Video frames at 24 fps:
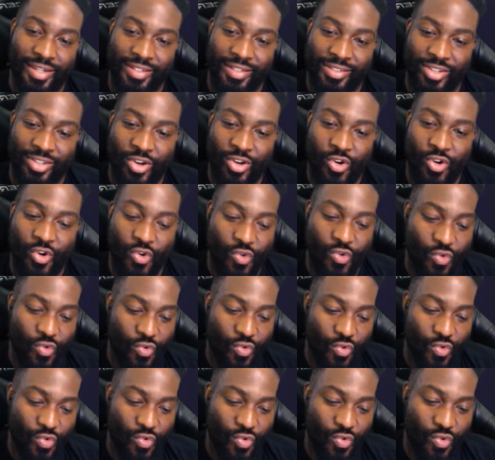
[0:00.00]
So
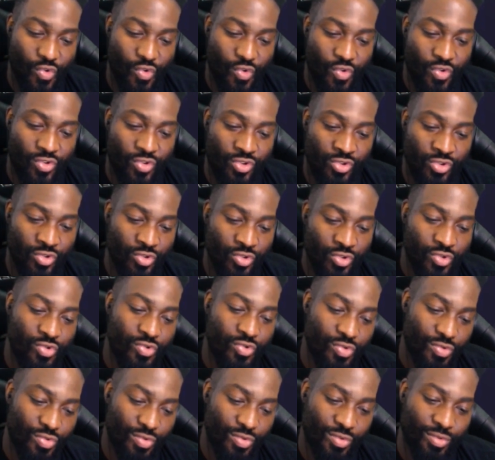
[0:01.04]

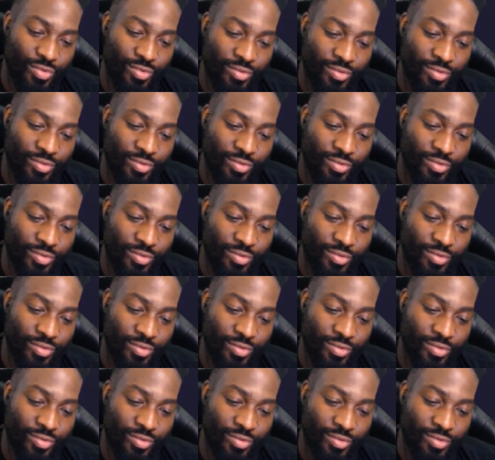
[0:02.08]
you